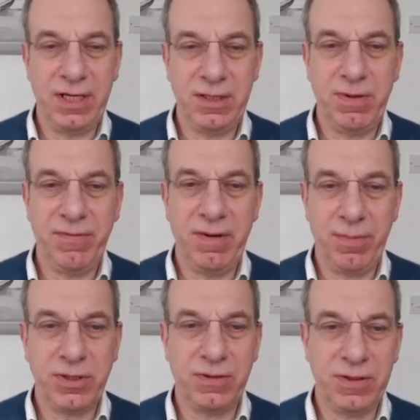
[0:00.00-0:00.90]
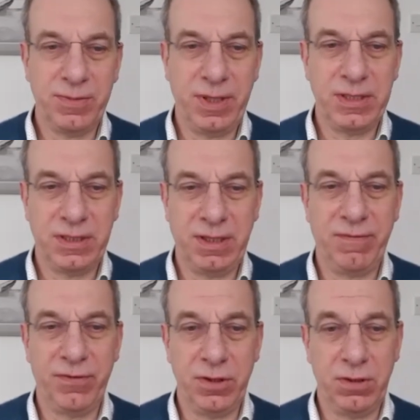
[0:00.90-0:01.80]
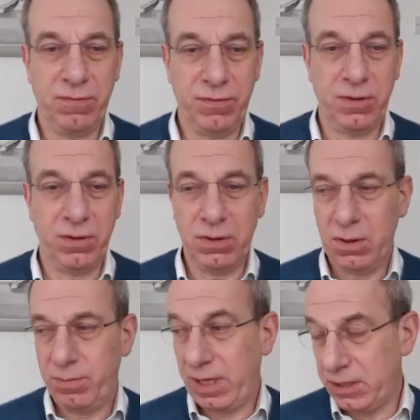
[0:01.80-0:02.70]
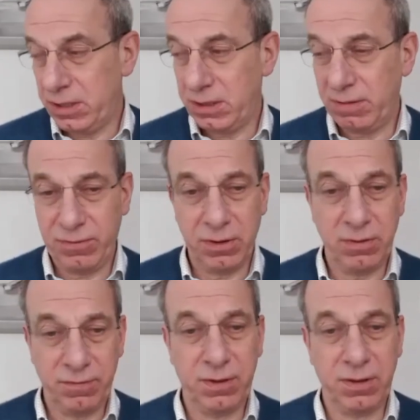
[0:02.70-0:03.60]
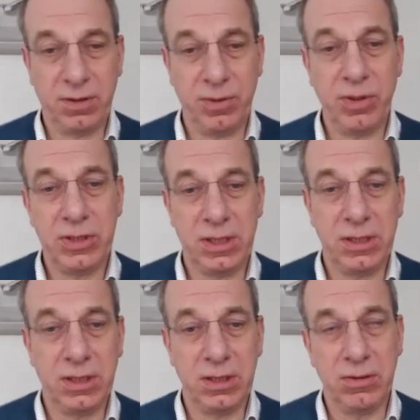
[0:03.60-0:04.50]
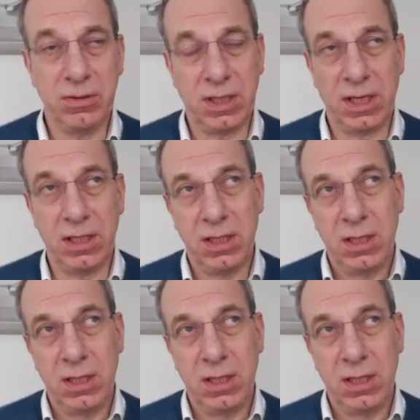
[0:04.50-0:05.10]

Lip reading: it's been a very positive experience, I think, for patients and for the community in the UK,